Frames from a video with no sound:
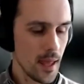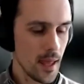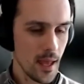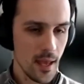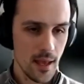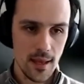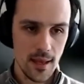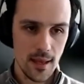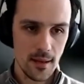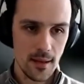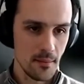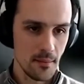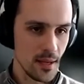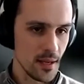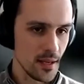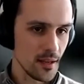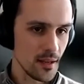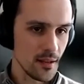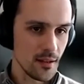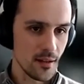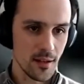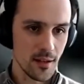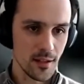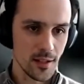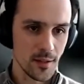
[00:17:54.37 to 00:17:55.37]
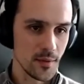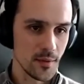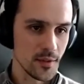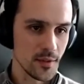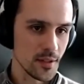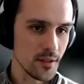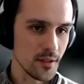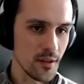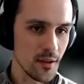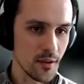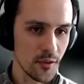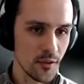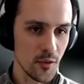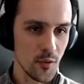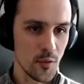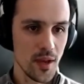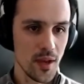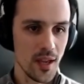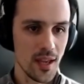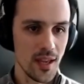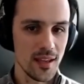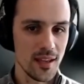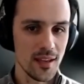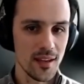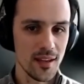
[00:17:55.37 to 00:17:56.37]
uh, and making announcements along the
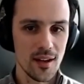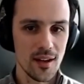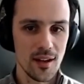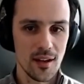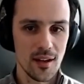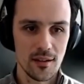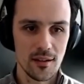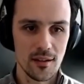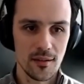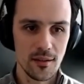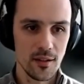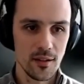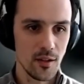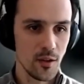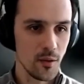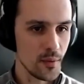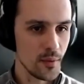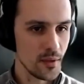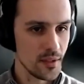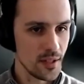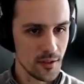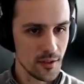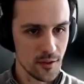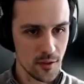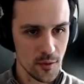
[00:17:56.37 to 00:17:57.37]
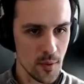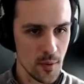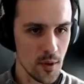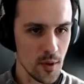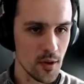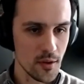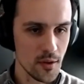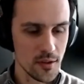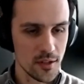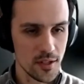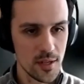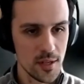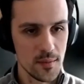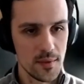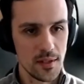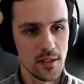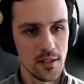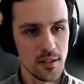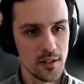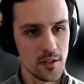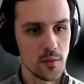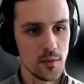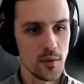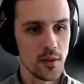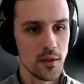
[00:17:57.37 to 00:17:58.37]
way on you know potential partnership
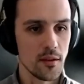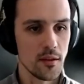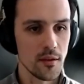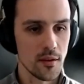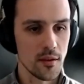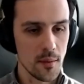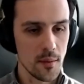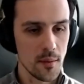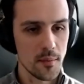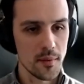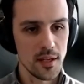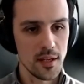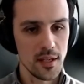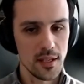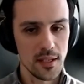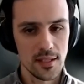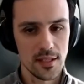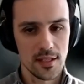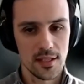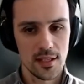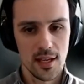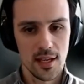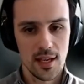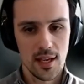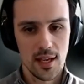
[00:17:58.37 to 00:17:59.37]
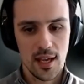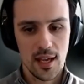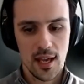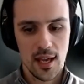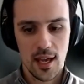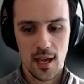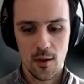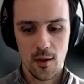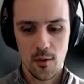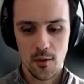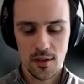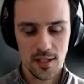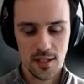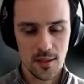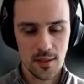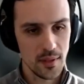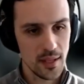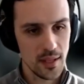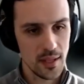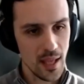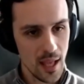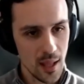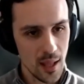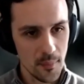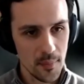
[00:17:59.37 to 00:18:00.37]
deals with other companies uh, or
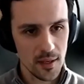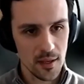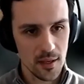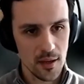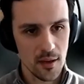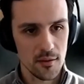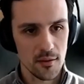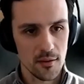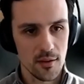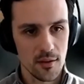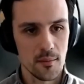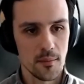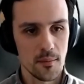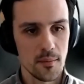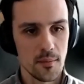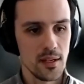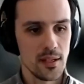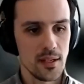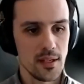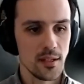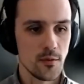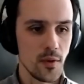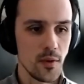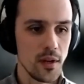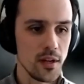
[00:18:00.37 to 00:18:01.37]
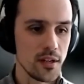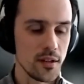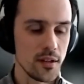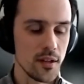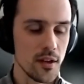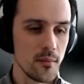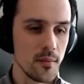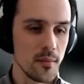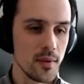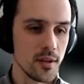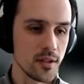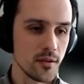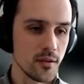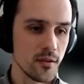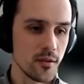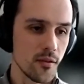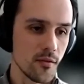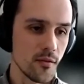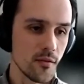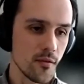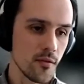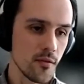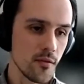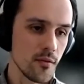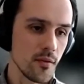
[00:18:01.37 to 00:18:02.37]
simply helping other companies reach their mission
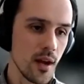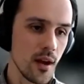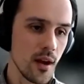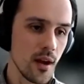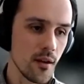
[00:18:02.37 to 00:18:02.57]
through